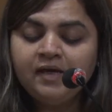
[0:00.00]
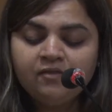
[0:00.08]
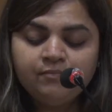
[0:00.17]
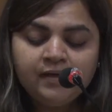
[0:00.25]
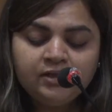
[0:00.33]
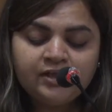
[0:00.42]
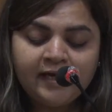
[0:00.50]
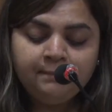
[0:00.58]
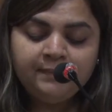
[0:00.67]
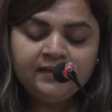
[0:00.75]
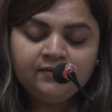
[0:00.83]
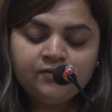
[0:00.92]
Main isme ek
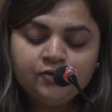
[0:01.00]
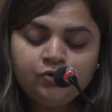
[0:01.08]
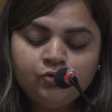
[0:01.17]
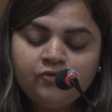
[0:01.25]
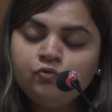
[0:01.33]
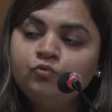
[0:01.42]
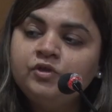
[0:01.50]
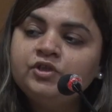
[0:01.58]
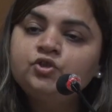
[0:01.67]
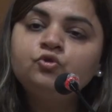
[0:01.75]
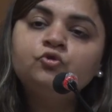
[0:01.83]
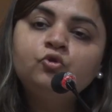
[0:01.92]
time bhi de sakti hu ki
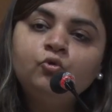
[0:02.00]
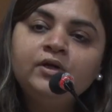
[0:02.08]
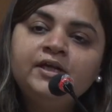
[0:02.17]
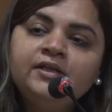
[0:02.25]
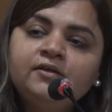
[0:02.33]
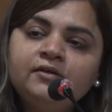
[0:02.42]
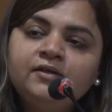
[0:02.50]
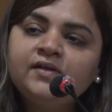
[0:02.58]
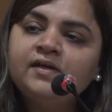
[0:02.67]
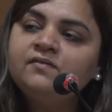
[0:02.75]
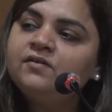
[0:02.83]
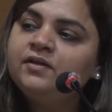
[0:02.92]
student should do it in 30
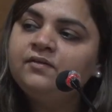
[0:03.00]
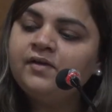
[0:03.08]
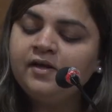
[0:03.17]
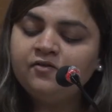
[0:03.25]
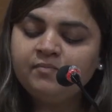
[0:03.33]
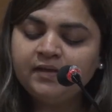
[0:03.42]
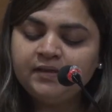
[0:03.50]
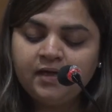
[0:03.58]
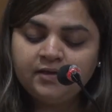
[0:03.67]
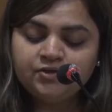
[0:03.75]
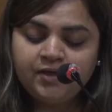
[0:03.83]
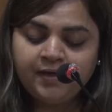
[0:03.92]
seconds, 30 seconds baad ye
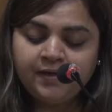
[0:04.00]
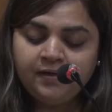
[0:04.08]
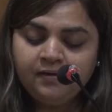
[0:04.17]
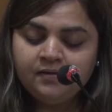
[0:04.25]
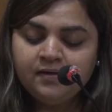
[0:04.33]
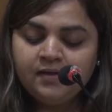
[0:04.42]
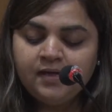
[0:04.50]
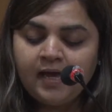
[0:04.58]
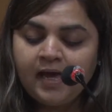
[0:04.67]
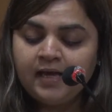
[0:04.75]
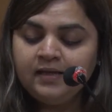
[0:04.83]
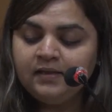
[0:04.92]
hat jayega
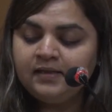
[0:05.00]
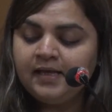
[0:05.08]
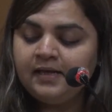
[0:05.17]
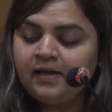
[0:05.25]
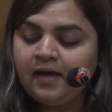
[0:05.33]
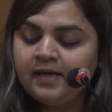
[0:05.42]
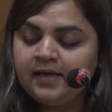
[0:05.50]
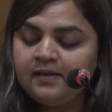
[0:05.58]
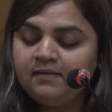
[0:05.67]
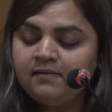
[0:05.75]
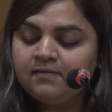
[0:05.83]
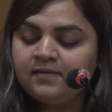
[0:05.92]
and then I
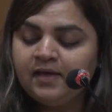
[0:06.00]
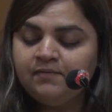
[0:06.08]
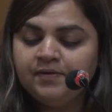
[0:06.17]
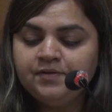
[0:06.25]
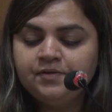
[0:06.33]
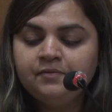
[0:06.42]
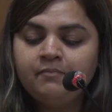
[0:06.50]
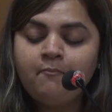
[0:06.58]
can save it.